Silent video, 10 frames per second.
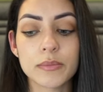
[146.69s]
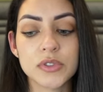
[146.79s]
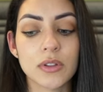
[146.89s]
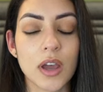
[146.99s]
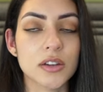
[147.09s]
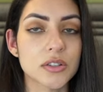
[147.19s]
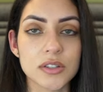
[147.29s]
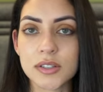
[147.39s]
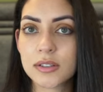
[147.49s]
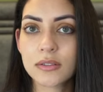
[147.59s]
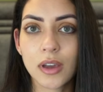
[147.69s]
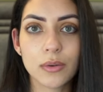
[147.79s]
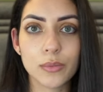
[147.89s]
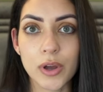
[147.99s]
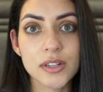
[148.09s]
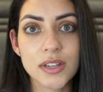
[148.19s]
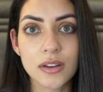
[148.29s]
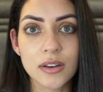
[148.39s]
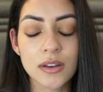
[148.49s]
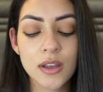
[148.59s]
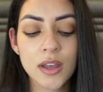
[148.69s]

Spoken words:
so that I can just get work done.